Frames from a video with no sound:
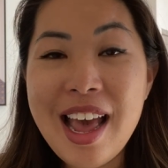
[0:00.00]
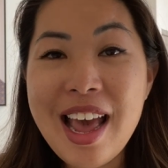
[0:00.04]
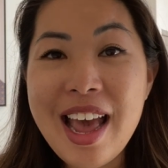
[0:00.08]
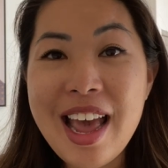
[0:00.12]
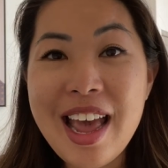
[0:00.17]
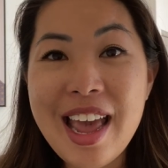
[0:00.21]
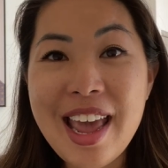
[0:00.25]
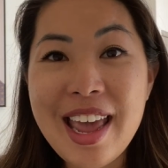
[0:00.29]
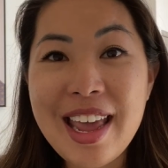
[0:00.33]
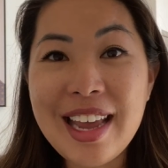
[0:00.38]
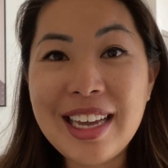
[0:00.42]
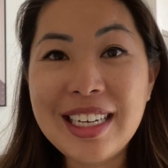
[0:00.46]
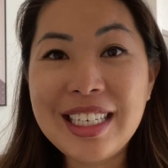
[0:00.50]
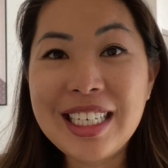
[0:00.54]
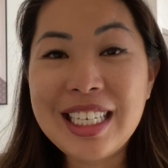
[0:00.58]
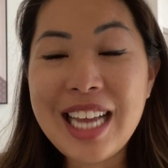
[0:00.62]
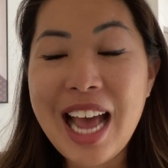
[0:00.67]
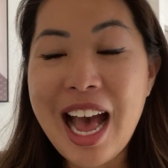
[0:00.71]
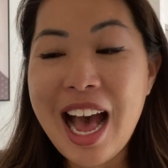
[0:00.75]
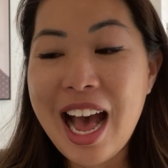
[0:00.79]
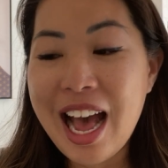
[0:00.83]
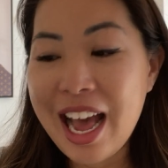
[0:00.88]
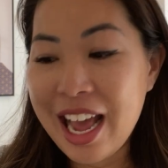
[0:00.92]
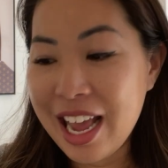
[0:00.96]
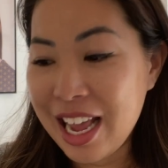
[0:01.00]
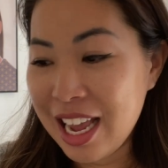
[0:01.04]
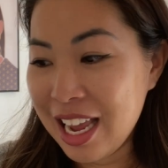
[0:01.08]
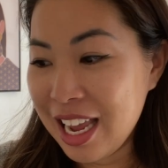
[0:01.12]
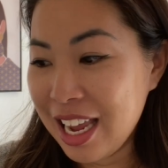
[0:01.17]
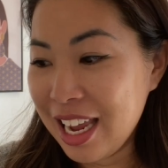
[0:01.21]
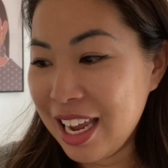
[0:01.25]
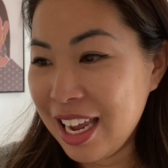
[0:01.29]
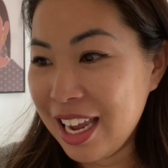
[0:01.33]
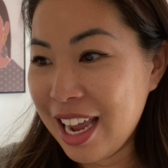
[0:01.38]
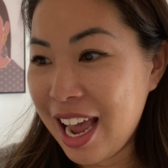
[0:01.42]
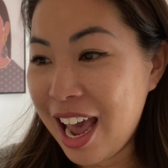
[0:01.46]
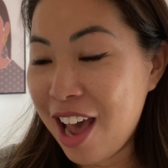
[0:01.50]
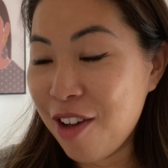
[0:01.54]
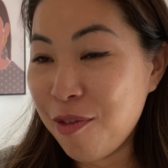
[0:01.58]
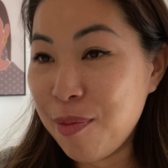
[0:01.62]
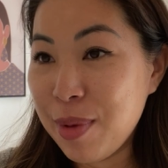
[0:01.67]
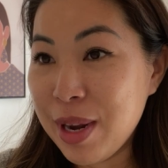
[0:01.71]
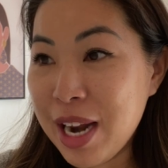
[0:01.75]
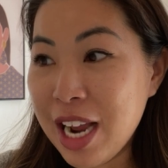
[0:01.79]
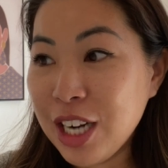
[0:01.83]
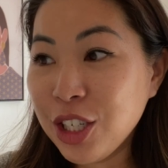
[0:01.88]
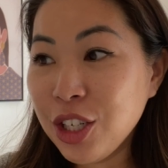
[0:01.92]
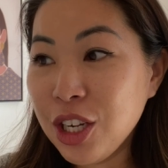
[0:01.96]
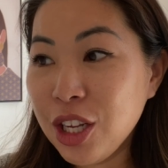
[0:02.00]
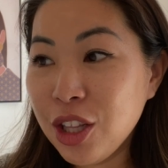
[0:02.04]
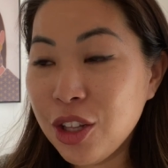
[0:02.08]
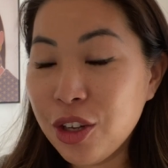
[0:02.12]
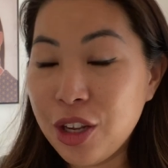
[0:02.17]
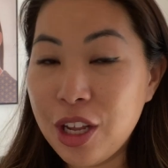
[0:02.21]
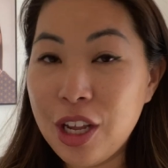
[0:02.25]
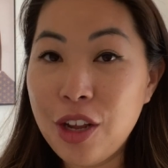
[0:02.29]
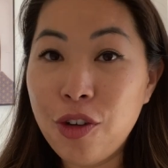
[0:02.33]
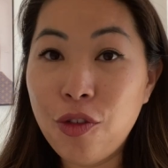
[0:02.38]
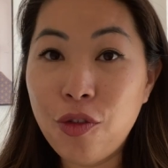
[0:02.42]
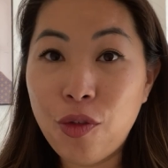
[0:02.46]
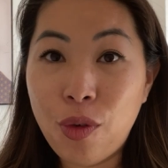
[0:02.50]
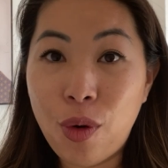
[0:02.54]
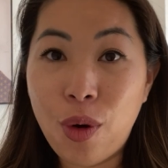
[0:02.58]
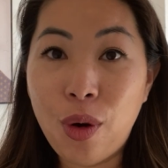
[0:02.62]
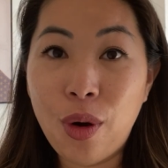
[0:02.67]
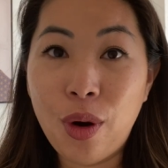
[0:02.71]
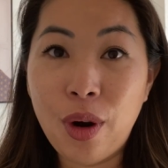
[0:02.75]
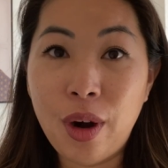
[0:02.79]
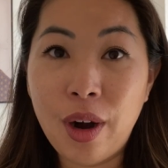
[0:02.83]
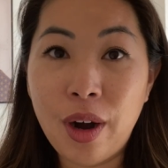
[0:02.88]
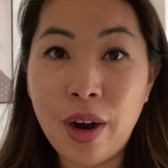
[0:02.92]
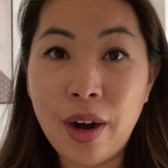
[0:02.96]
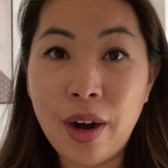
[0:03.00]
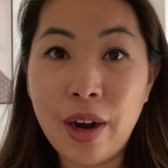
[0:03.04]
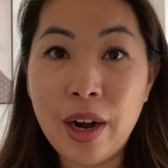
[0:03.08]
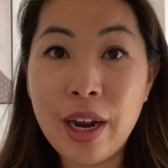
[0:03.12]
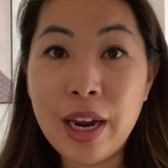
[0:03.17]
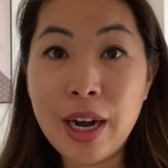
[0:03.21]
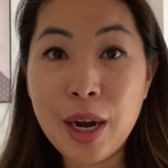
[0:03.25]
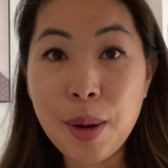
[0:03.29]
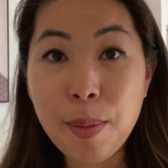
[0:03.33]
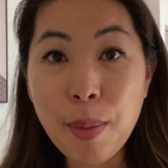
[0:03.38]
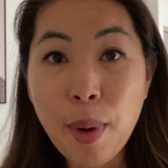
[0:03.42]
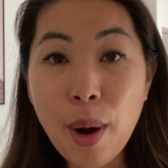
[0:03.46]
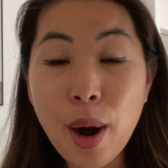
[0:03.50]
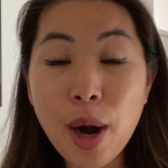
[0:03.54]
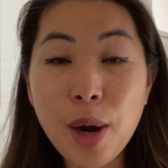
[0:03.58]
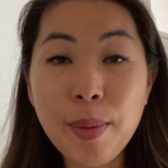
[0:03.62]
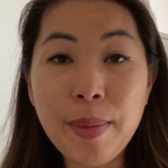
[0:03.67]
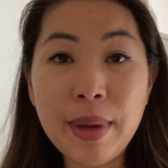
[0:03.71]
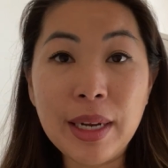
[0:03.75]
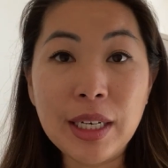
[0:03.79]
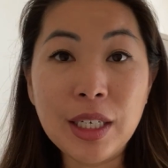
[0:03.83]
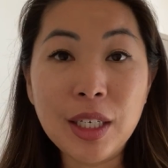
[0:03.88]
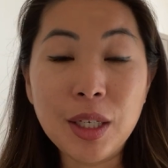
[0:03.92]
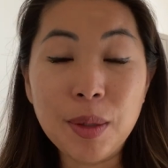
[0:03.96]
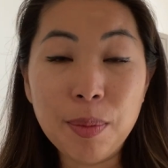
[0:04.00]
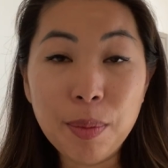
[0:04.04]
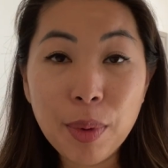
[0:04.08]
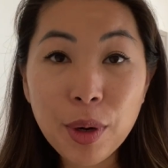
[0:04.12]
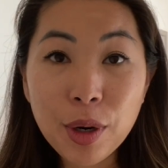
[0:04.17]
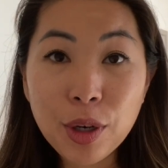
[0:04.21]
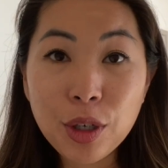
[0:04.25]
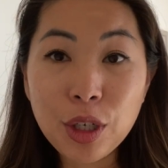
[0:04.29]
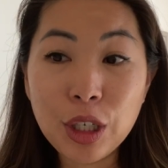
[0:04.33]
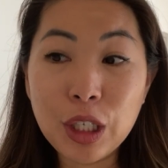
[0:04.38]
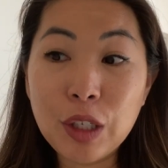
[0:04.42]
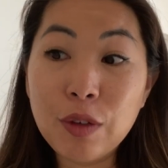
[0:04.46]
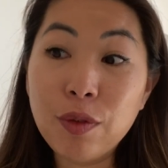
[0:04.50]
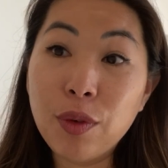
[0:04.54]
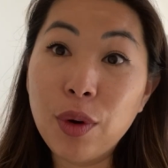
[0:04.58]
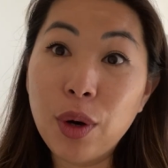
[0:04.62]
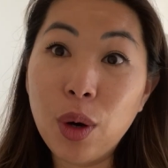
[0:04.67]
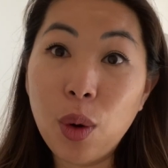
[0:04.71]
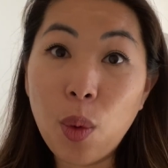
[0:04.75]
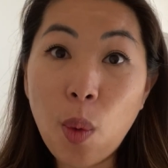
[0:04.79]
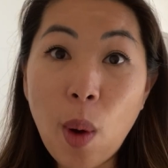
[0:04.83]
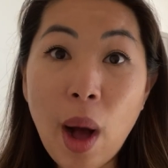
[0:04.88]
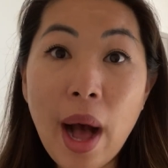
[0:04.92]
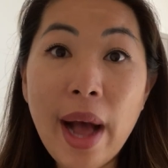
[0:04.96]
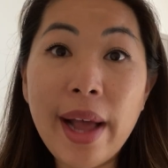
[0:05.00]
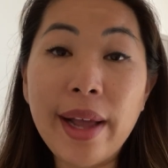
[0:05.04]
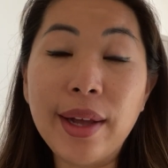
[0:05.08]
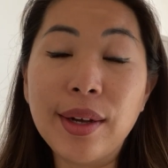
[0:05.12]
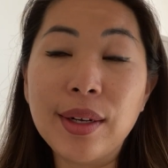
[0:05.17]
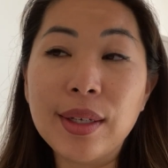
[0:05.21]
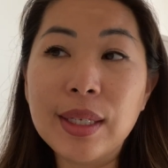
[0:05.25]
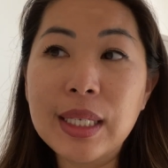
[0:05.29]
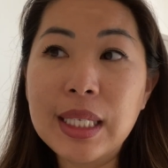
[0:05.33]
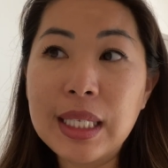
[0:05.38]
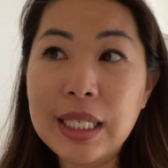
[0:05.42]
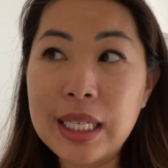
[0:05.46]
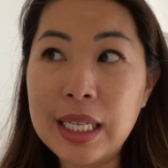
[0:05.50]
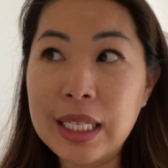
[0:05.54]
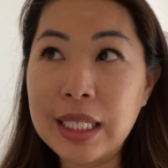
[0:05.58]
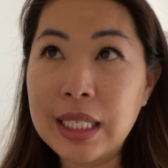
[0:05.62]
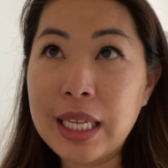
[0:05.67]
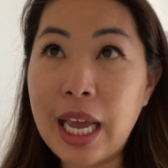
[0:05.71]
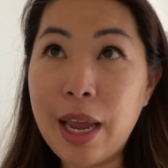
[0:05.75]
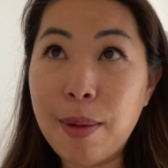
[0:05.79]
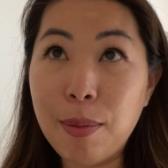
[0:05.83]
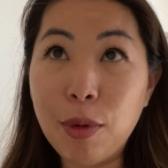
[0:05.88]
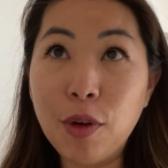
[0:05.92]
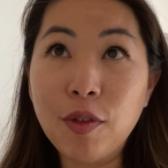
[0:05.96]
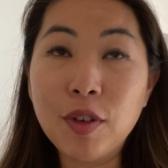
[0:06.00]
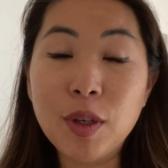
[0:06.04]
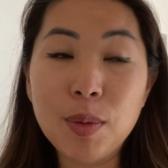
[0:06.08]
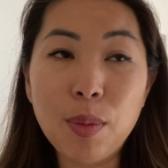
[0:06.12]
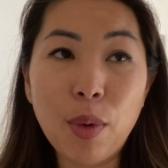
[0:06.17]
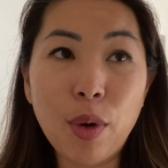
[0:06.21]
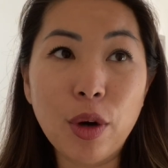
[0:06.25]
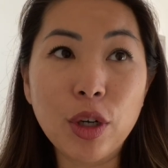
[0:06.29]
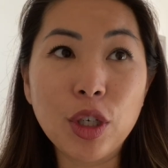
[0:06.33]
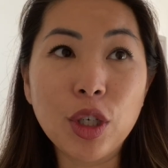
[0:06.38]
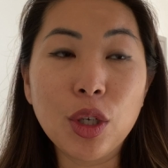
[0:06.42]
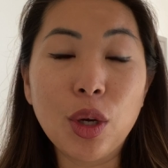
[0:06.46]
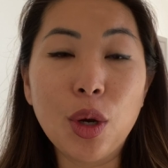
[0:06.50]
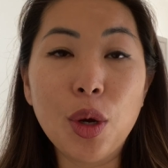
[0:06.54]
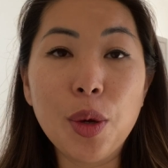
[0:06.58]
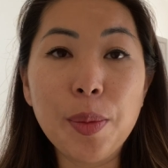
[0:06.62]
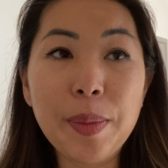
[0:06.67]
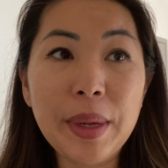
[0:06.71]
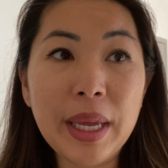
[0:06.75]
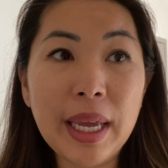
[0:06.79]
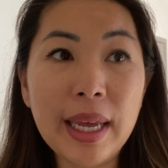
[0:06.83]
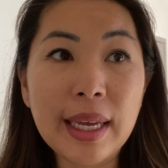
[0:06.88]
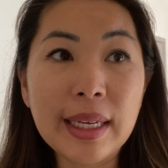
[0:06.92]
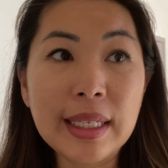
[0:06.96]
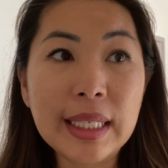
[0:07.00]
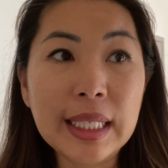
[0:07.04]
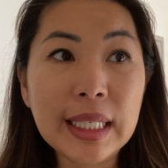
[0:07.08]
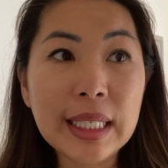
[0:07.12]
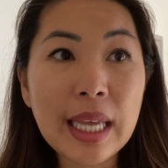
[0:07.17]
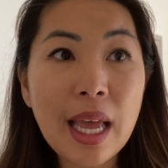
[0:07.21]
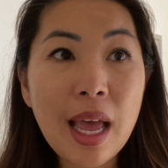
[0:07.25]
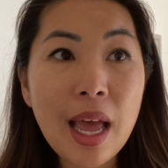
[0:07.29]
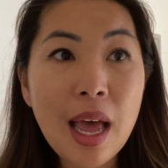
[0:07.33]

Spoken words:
And I have been actually looking for an apartment to purchase for a while since I moved to Portugal, because